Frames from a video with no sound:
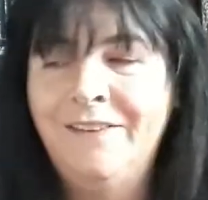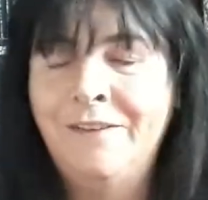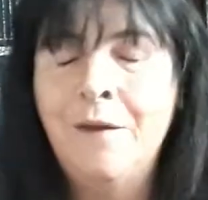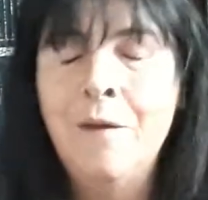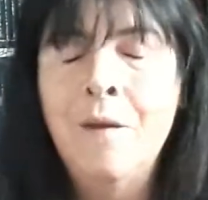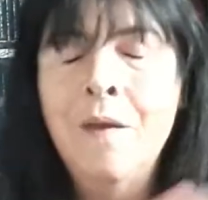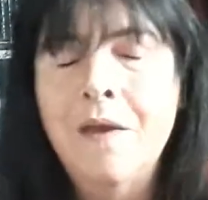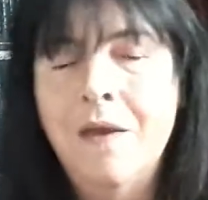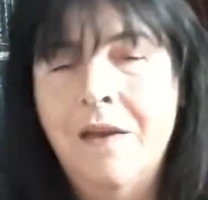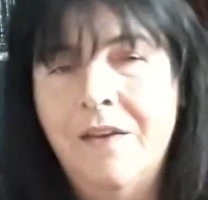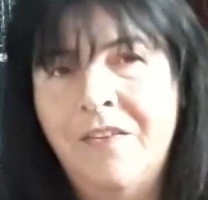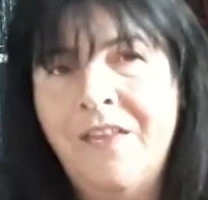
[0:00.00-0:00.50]
So
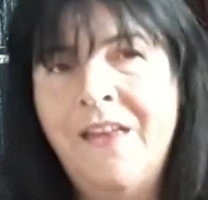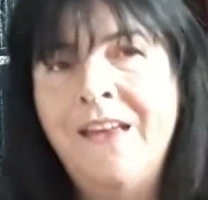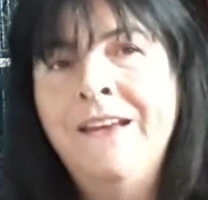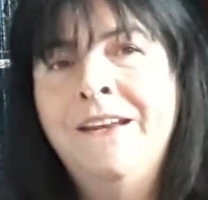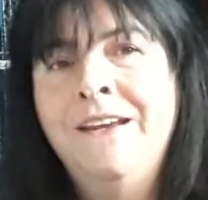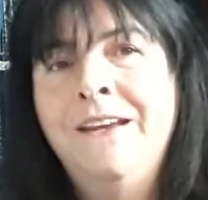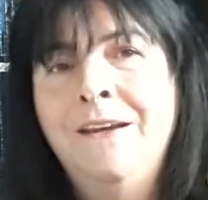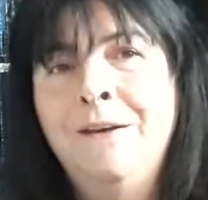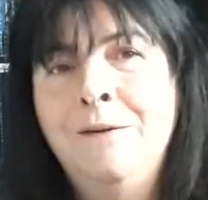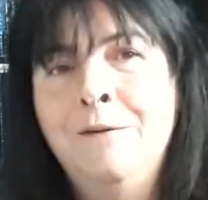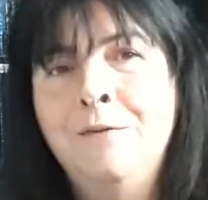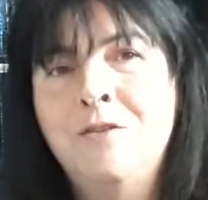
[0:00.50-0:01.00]

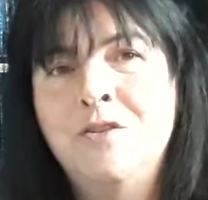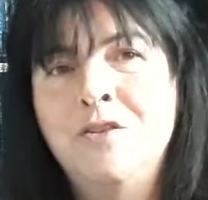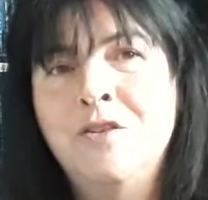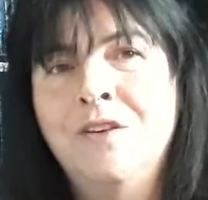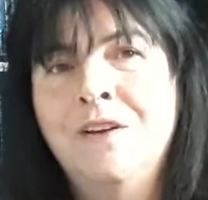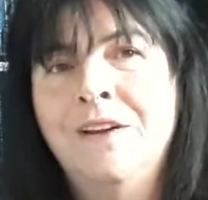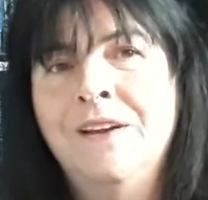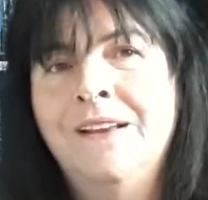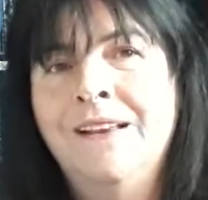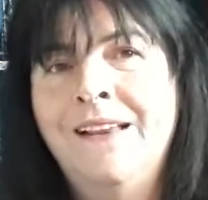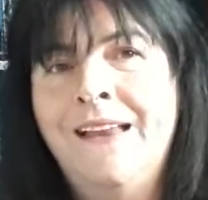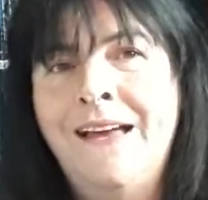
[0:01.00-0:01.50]
thank you,
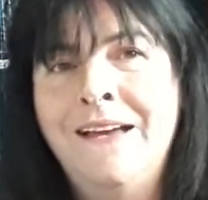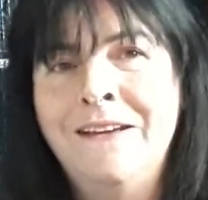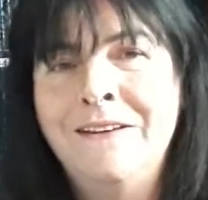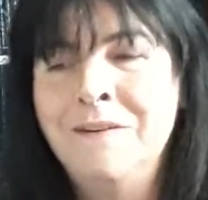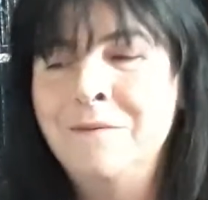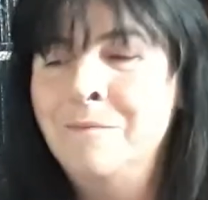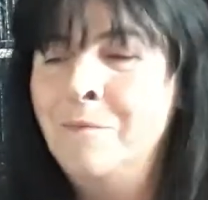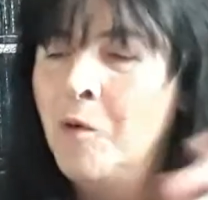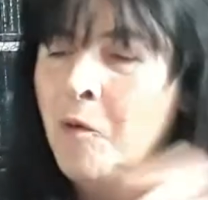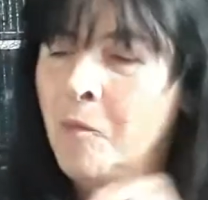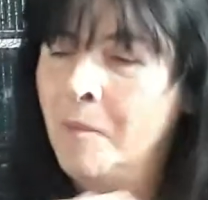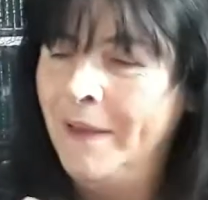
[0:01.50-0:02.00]
Sugar
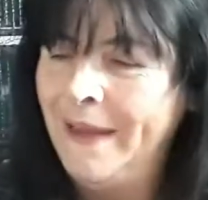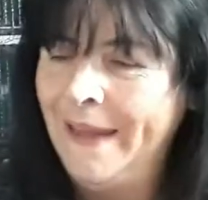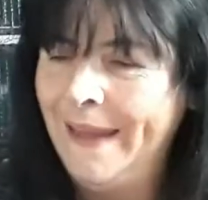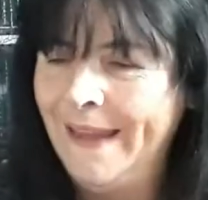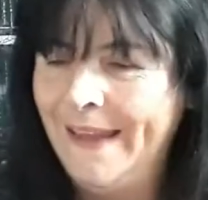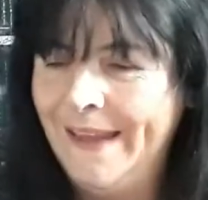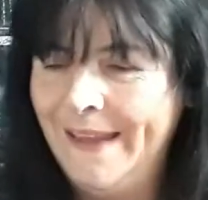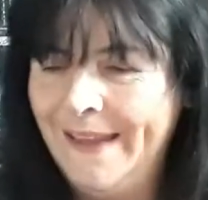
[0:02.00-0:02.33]
Glider Mummy.